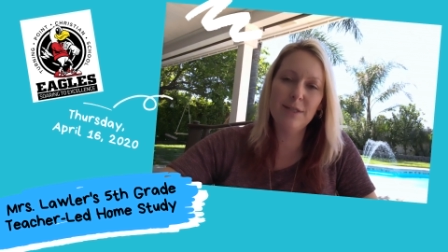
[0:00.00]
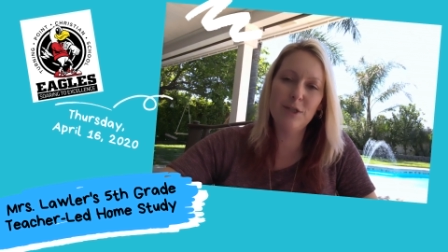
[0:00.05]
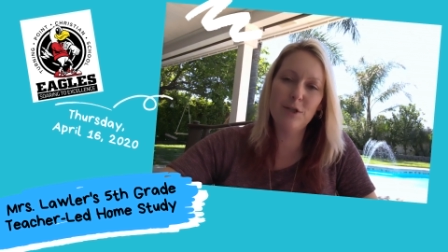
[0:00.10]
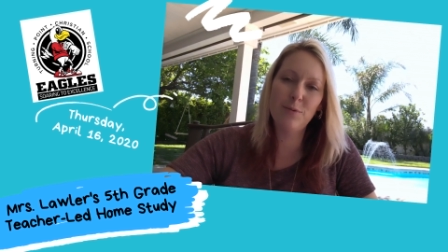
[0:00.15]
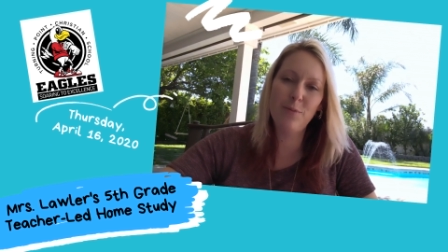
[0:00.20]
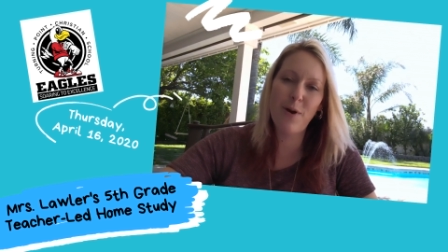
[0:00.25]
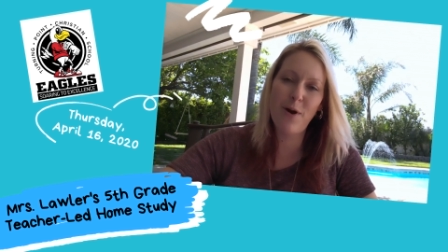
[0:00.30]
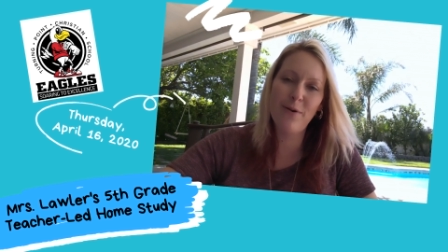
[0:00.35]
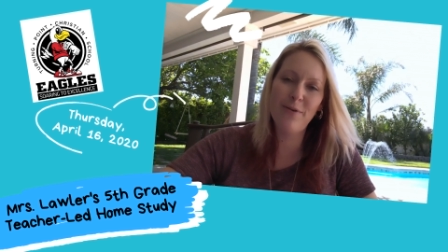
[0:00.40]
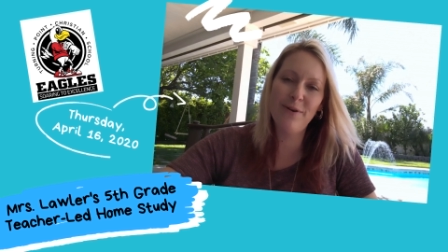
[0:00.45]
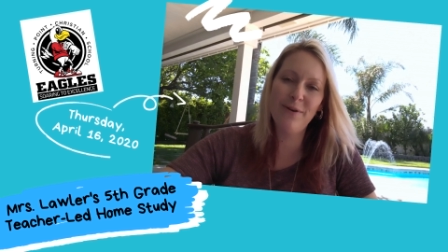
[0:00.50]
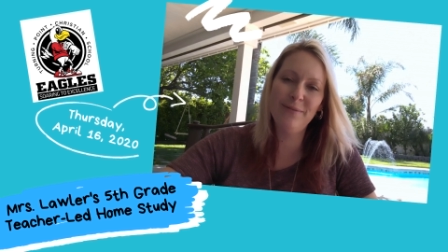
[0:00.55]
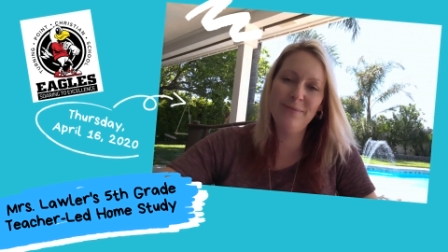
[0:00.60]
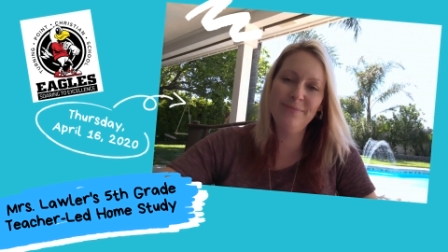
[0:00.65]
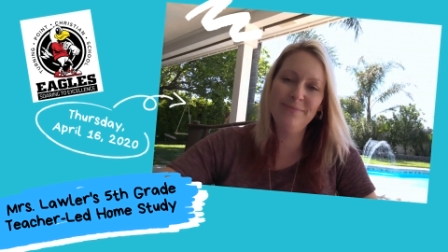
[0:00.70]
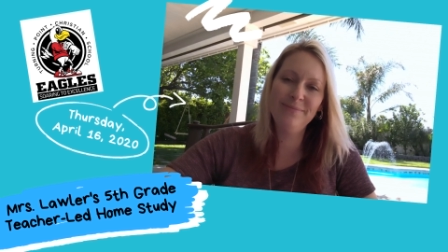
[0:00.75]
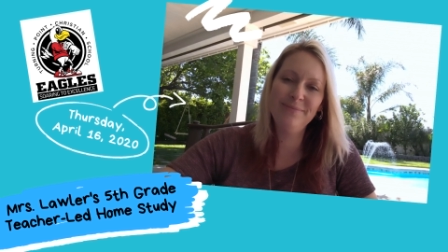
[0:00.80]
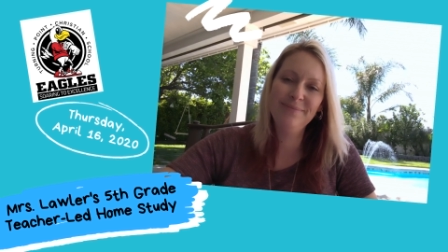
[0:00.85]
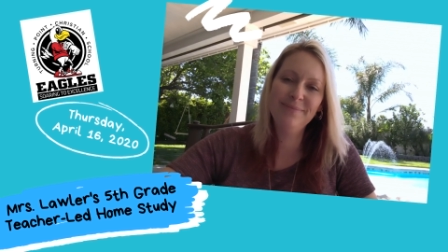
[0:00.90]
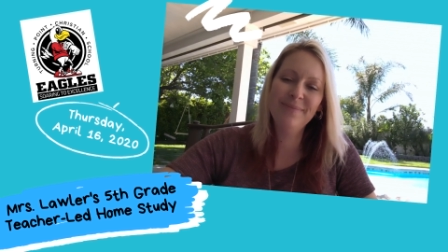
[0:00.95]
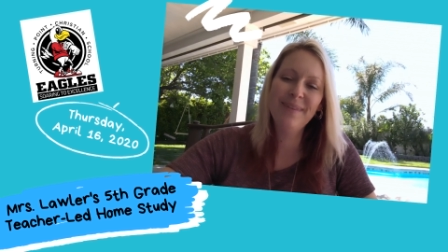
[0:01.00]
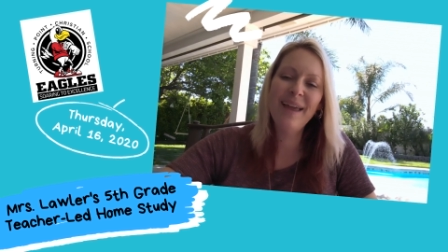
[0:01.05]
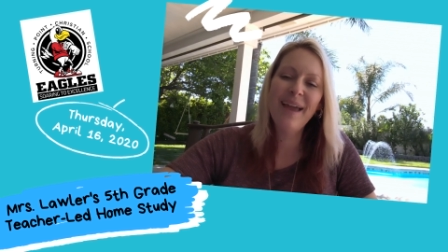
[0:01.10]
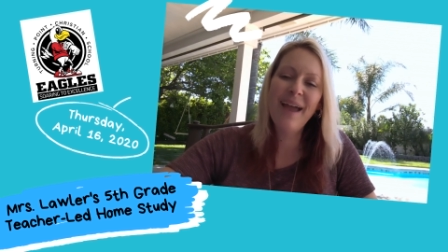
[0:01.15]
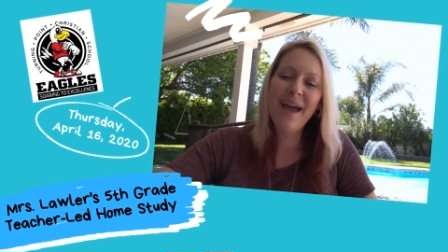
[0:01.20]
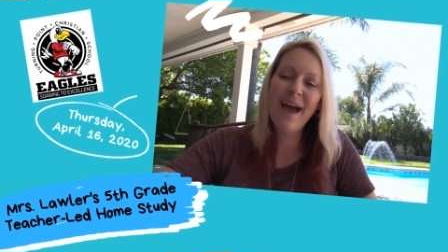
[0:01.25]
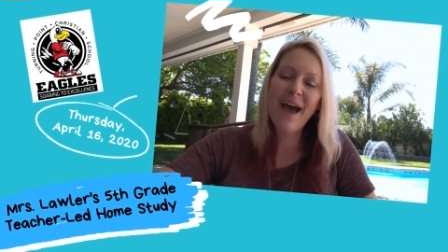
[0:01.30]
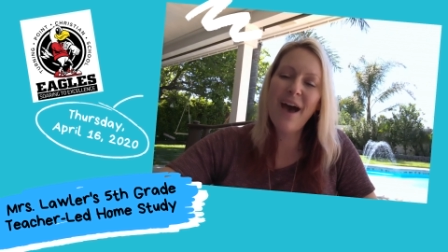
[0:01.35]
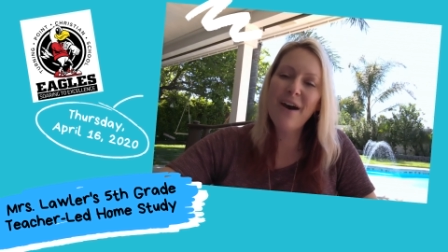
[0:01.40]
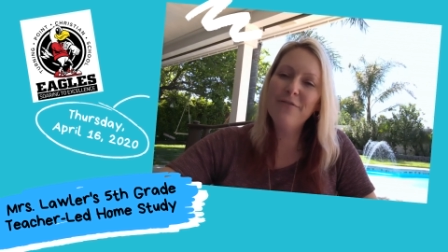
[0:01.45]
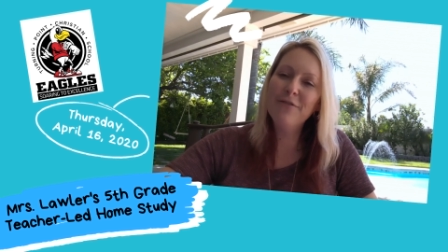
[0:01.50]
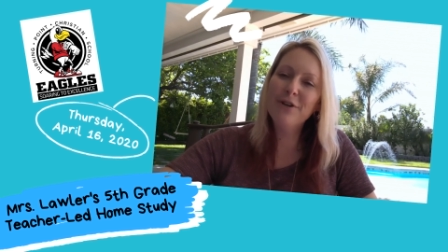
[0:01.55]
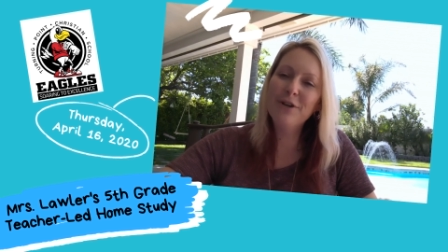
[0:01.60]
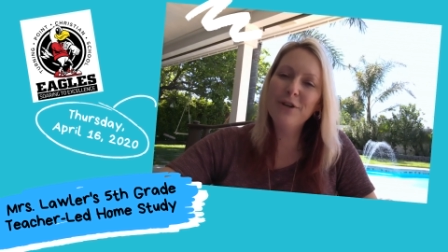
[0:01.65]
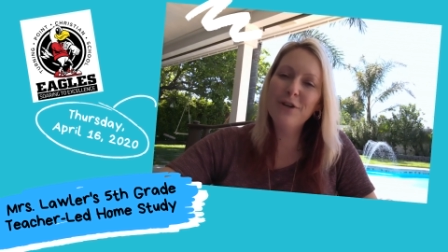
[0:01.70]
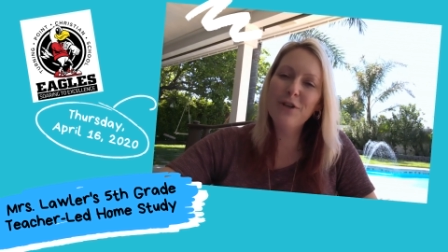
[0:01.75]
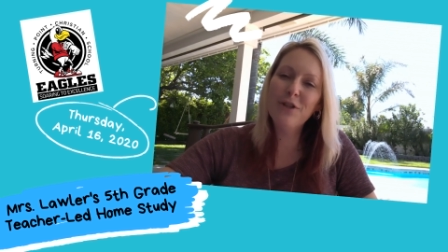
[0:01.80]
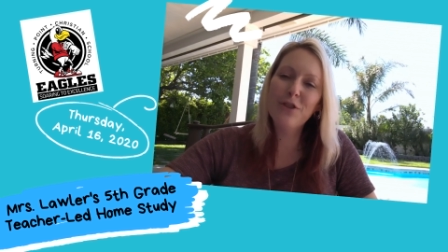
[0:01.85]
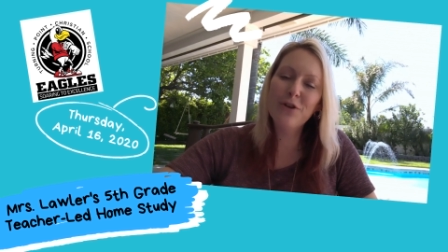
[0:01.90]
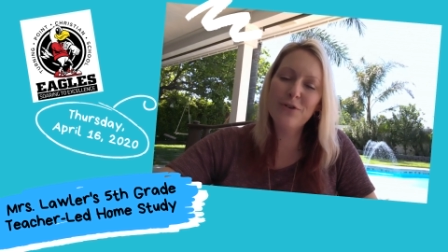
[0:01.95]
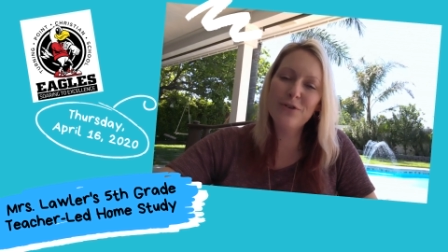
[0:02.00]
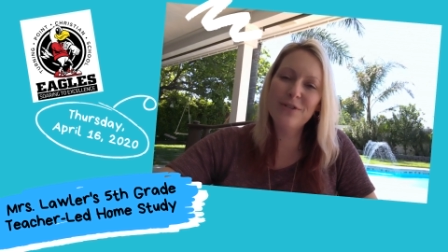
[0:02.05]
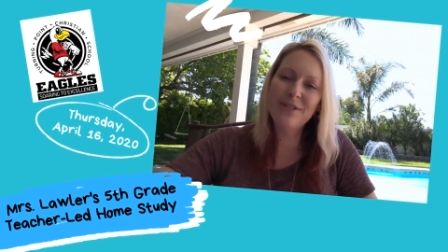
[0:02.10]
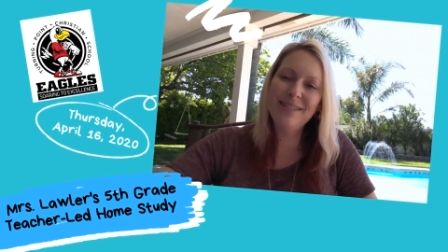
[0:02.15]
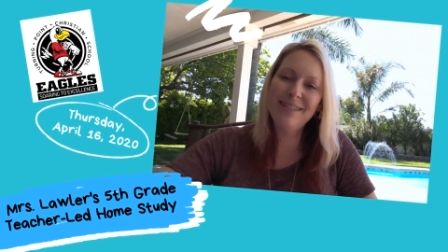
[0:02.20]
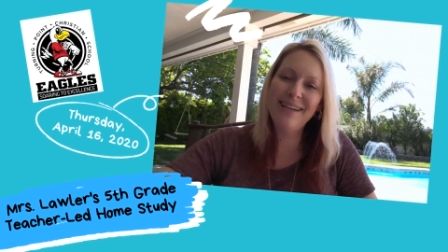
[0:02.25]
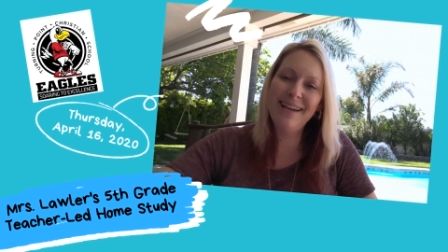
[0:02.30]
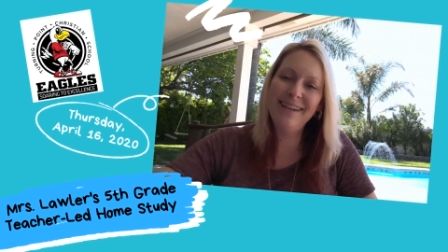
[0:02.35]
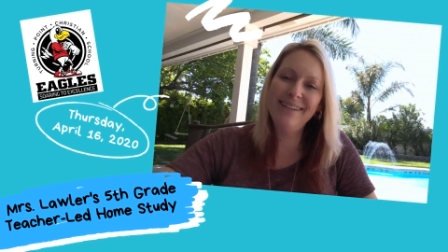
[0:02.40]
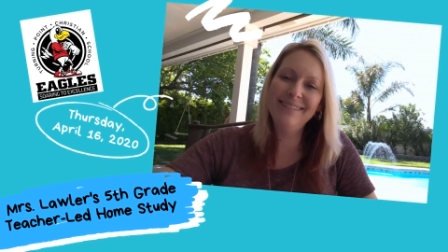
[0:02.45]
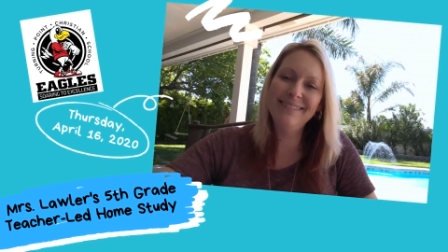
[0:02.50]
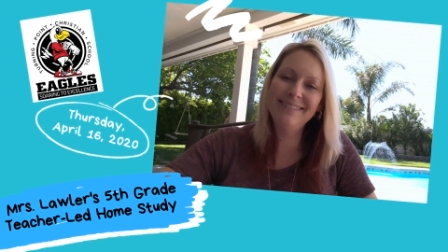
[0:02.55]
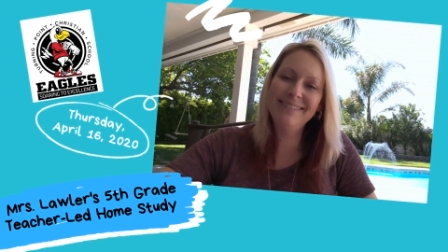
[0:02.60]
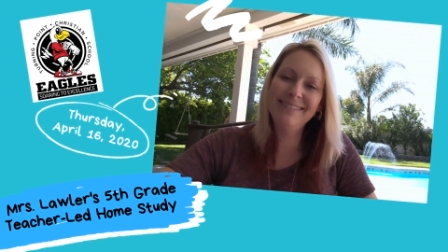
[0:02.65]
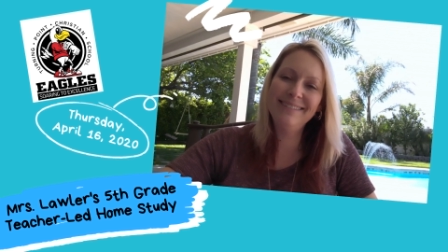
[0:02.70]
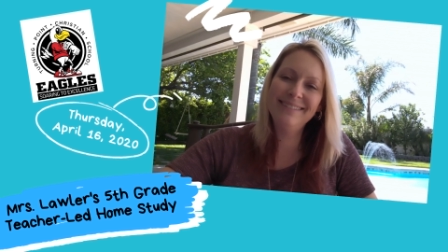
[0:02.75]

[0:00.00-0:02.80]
tomorrow. Have a good Thursday.